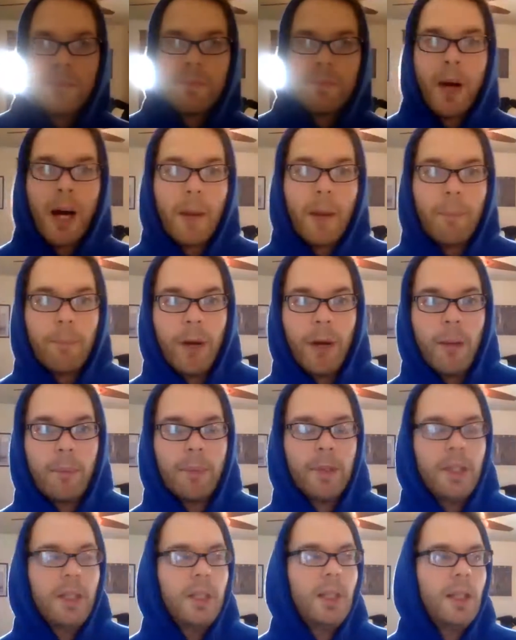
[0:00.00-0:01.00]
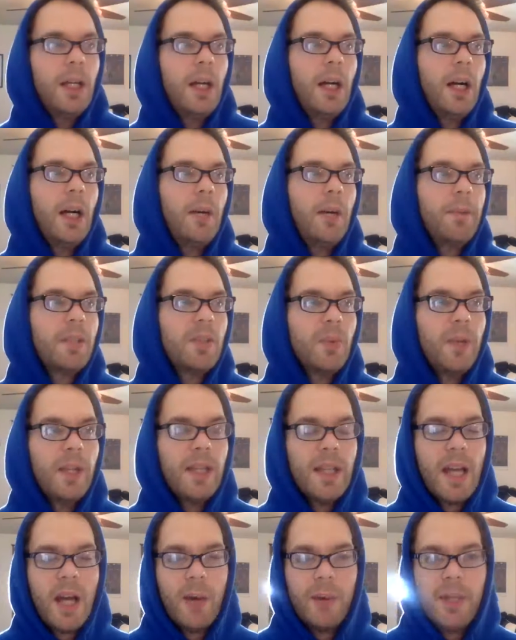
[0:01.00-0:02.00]
pop up between
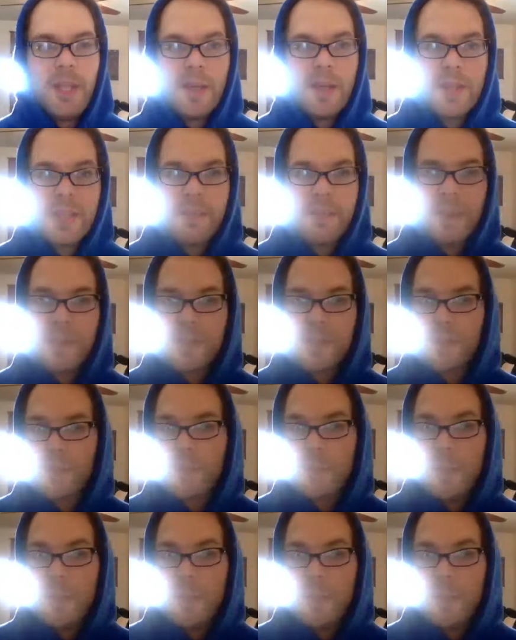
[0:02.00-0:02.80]
now and the end of the semester,